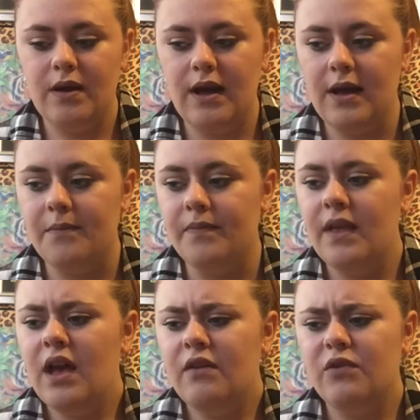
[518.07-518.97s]
Um,
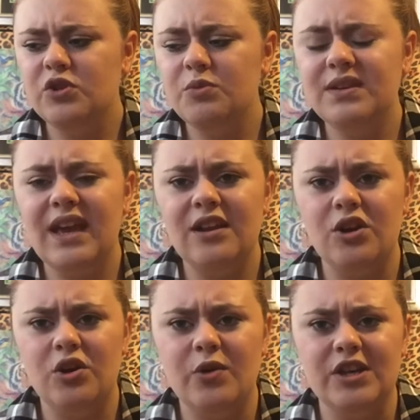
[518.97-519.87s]
I've also been getting a
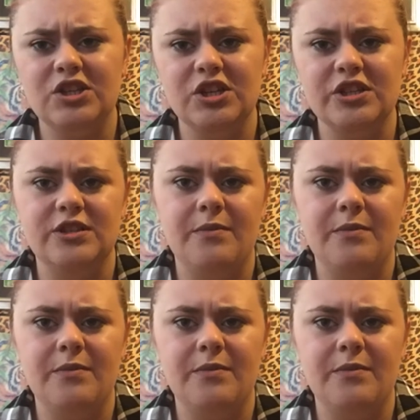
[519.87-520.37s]
lot of questions